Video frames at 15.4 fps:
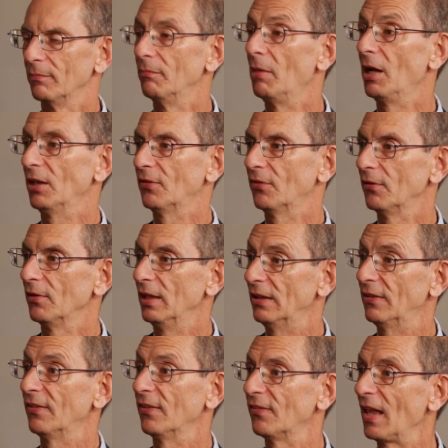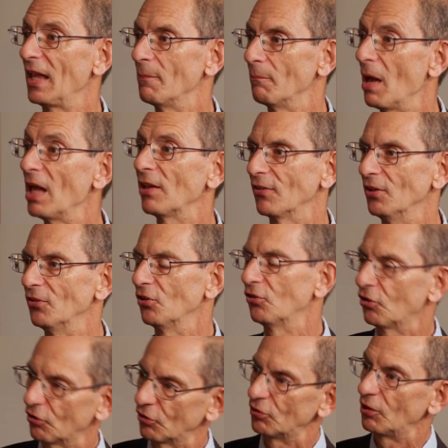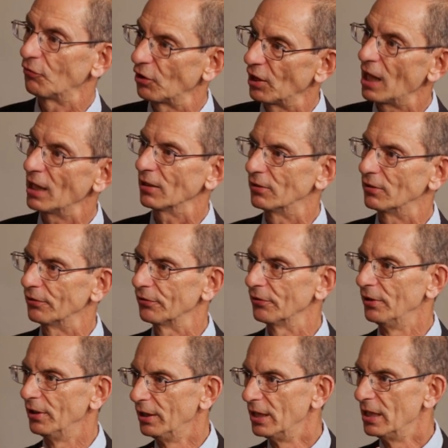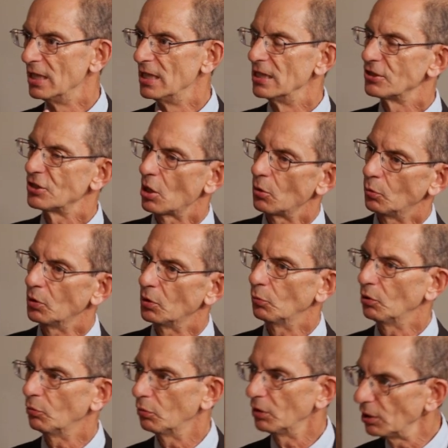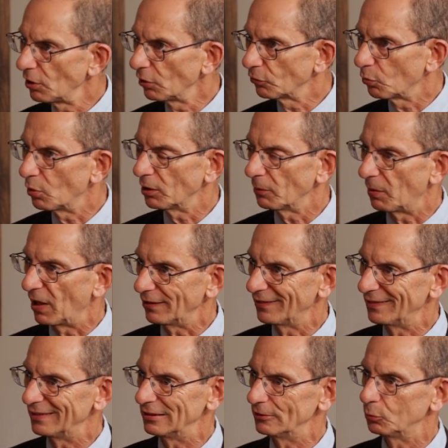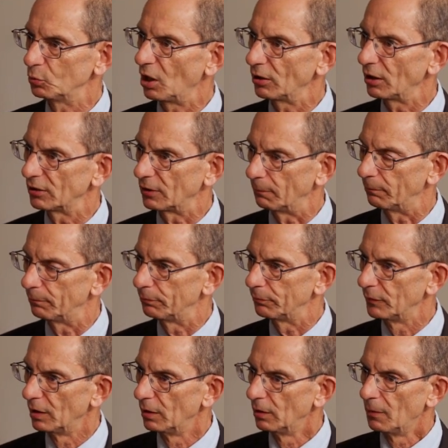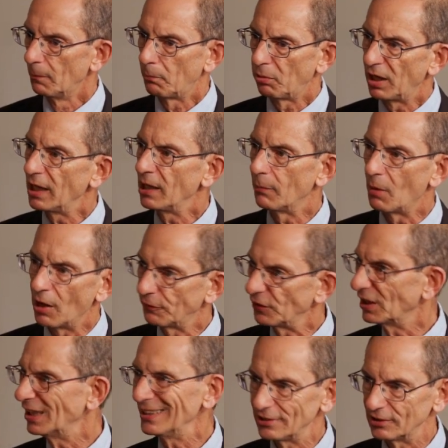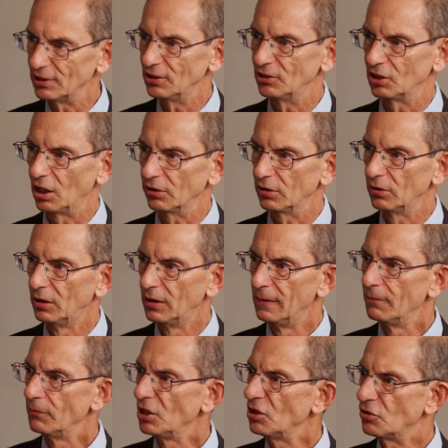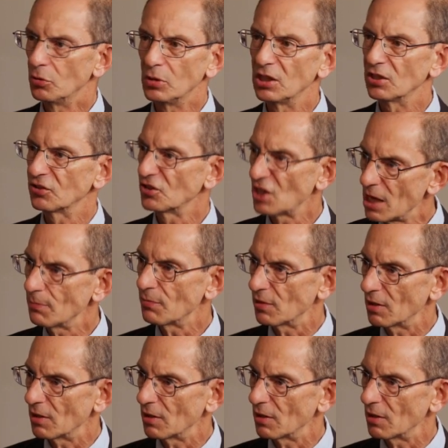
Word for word: but it's it's the same message. It's just different angles. So when we read those warning passages, we ought not to play them off against each other. He's doing the same